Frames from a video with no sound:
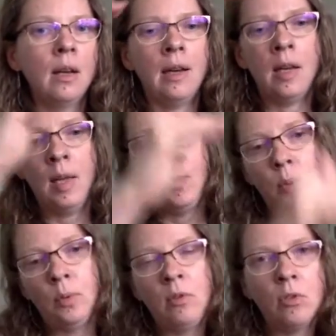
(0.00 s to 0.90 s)
I
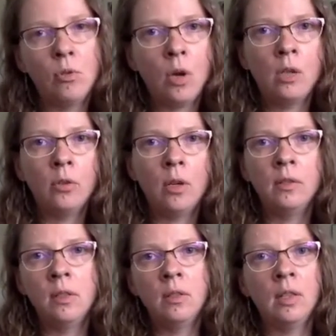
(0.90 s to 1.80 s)
put this thought on
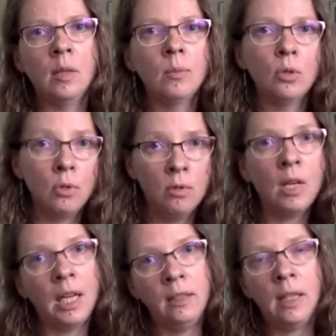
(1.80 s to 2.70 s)
the stream. So you
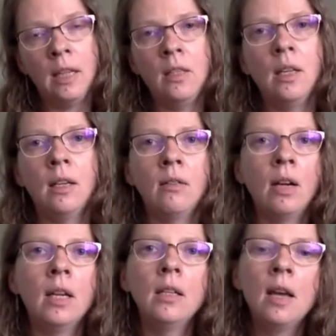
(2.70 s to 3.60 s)
get the idea,
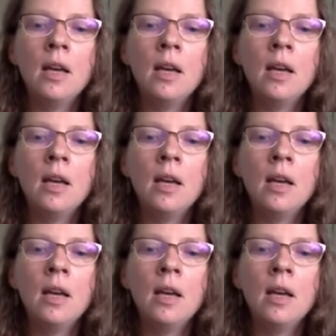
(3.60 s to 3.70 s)
right?